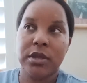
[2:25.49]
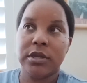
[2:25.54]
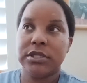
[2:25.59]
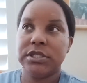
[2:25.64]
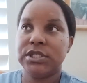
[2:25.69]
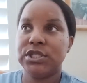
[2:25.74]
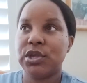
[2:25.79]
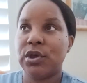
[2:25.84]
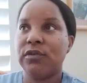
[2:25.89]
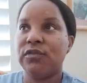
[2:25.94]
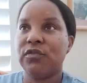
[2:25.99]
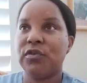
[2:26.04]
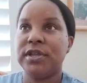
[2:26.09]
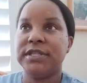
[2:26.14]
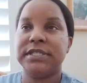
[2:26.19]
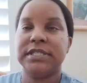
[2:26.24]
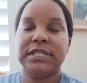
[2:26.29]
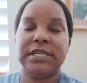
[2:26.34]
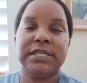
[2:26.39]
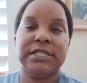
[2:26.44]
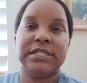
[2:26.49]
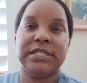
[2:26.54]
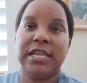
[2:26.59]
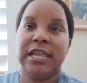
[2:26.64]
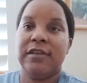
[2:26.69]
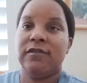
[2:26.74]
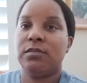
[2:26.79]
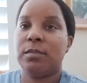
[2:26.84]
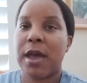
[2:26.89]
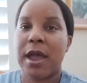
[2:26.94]
So for instance,
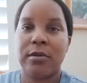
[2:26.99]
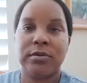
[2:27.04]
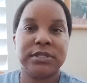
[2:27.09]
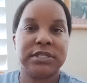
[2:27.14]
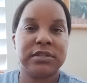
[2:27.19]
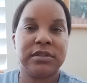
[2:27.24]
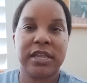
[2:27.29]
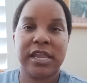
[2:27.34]
if Pirates of the